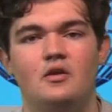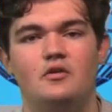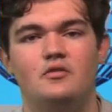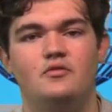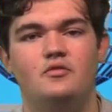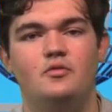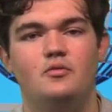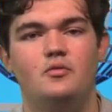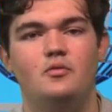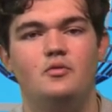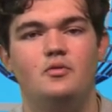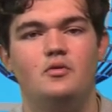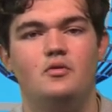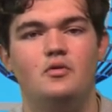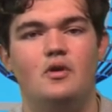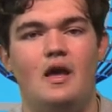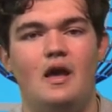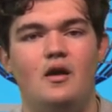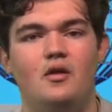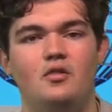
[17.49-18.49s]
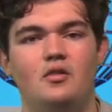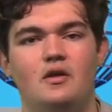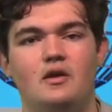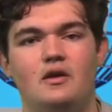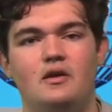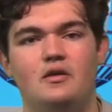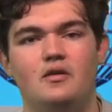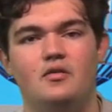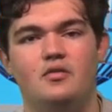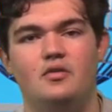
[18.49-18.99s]
to
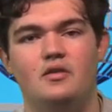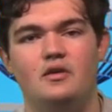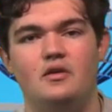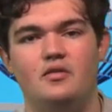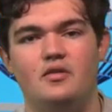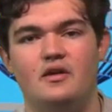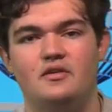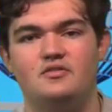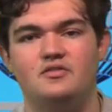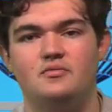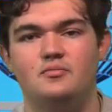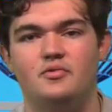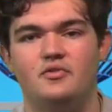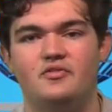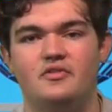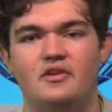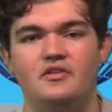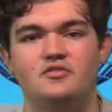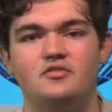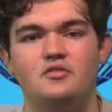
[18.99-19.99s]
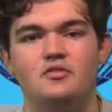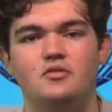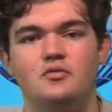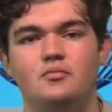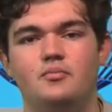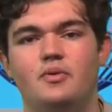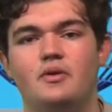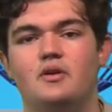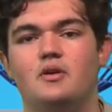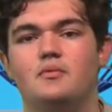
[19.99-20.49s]
outline the election procedure,
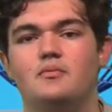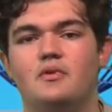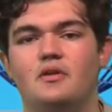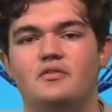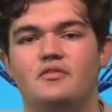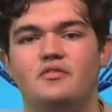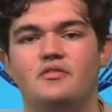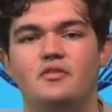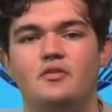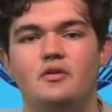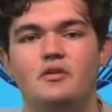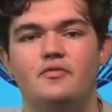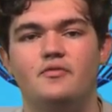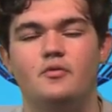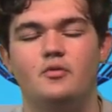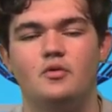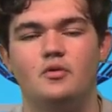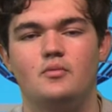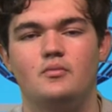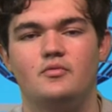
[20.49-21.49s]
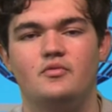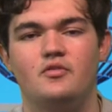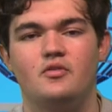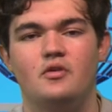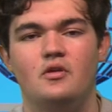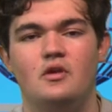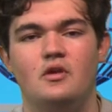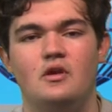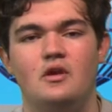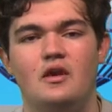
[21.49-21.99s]
pick up necessary forms,
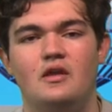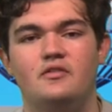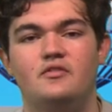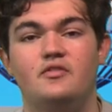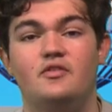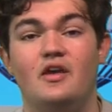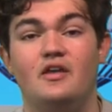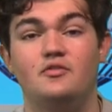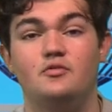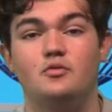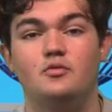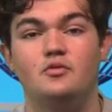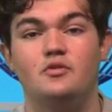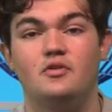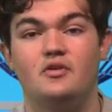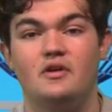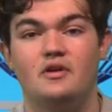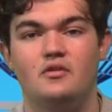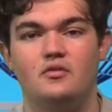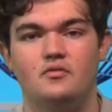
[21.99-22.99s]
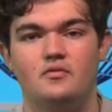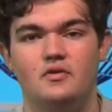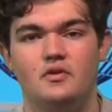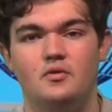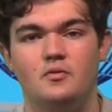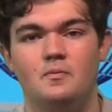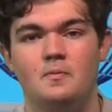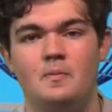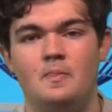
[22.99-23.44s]
and schedule your interview.